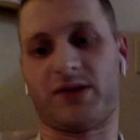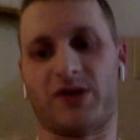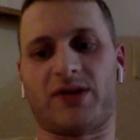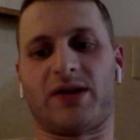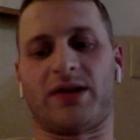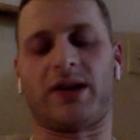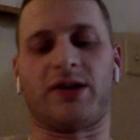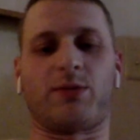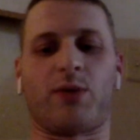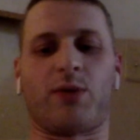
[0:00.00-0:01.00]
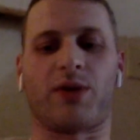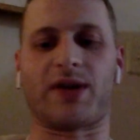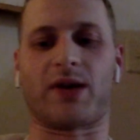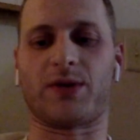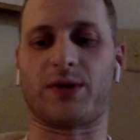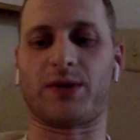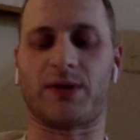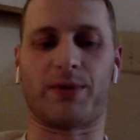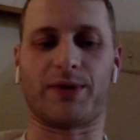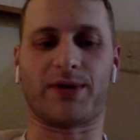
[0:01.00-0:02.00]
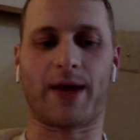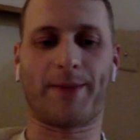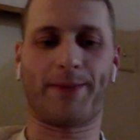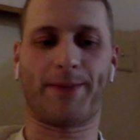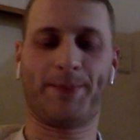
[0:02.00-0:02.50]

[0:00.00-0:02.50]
It just boils down to as simple as that.